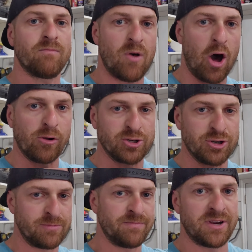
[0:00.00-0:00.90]

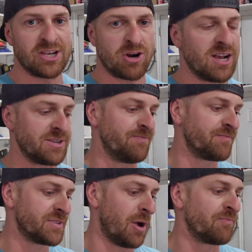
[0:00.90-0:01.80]
Autoextrude, you guys are awesome.
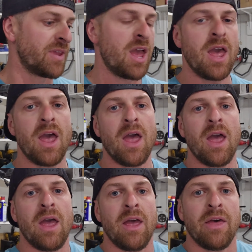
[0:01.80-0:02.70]
So
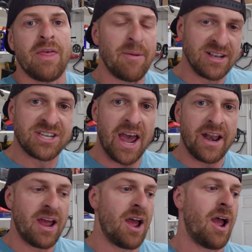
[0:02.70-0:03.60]
that being
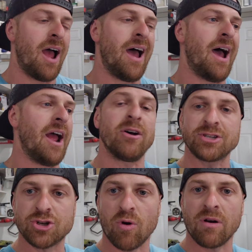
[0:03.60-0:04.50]
said, I know
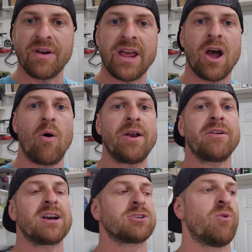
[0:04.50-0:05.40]
it's a shorter video. I know
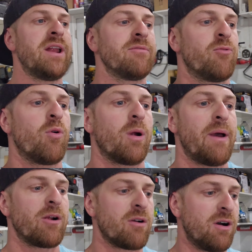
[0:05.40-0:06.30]
you guys are waiting for
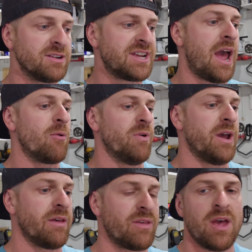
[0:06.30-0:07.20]
better content
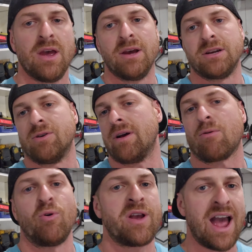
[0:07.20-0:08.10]
with doing like
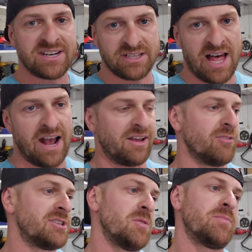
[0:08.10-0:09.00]
rolling anti-lag. That
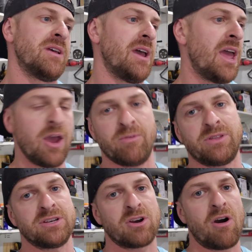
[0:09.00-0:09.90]
always seems to be a hit with
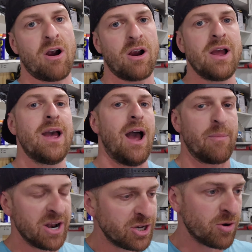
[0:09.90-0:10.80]
this car. I'm
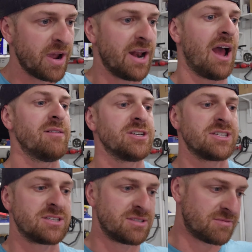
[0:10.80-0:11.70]
going to do it.
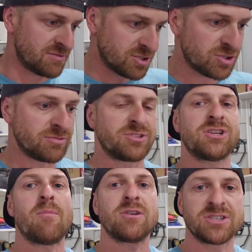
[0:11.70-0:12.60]

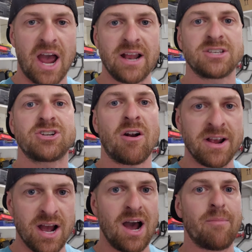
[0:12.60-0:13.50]
Summer's kind of
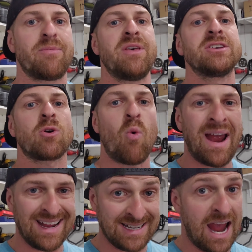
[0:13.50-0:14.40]
starting up. Things are
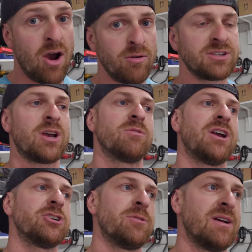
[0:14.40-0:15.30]
winding down. Summer's
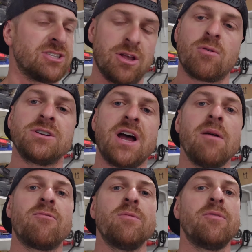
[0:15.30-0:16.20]
actually my slower
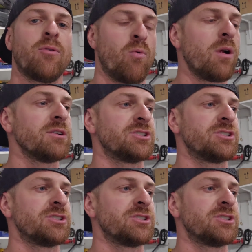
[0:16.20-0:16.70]
time for me for work.